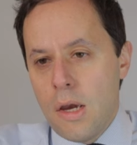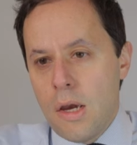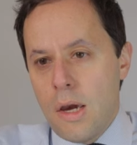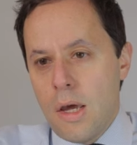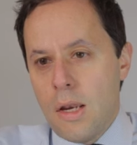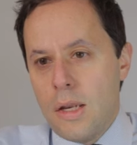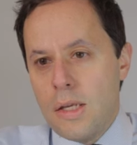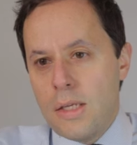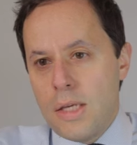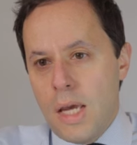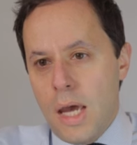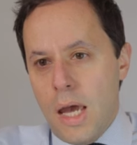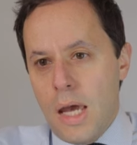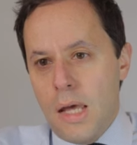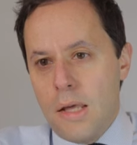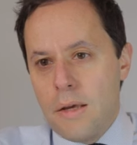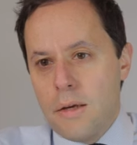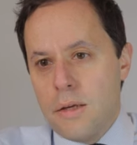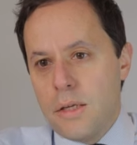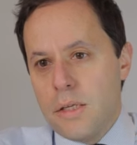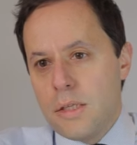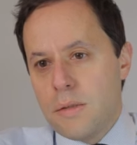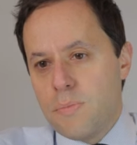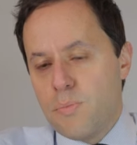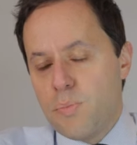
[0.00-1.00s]
and
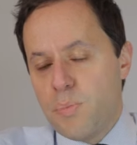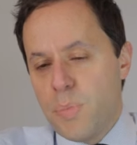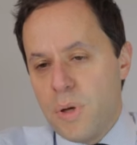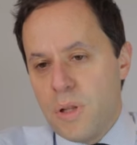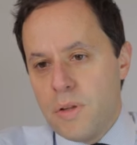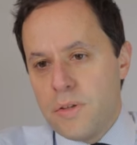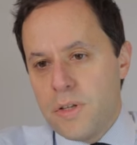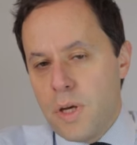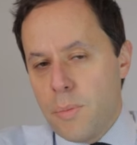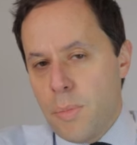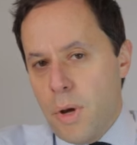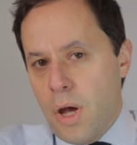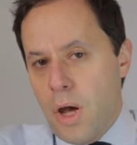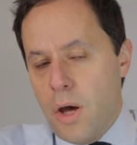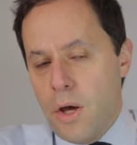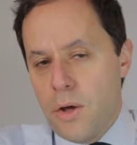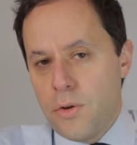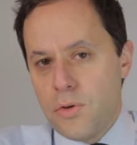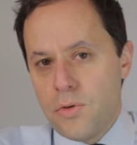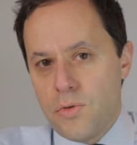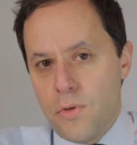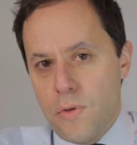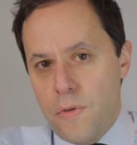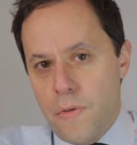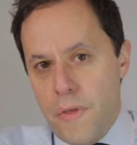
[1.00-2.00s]
he's built up
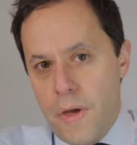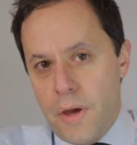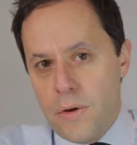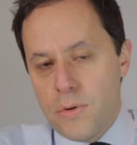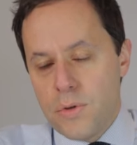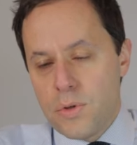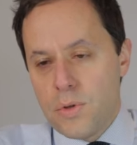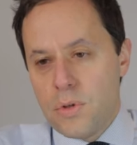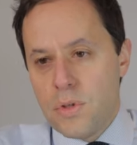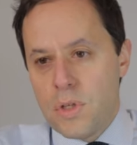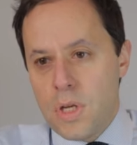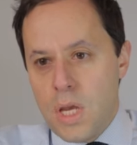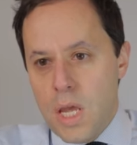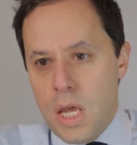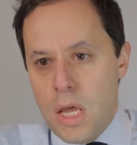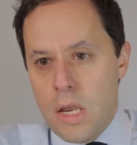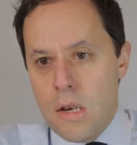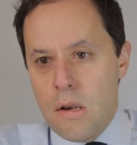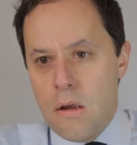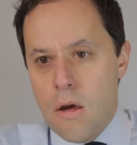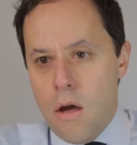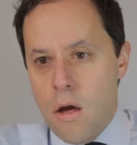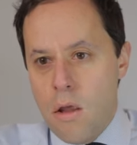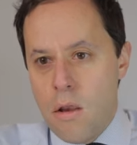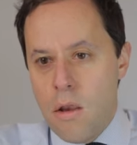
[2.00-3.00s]
100,000
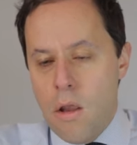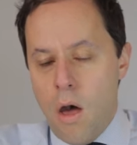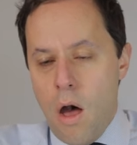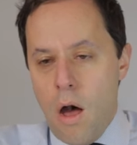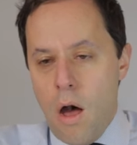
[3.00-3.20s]
in an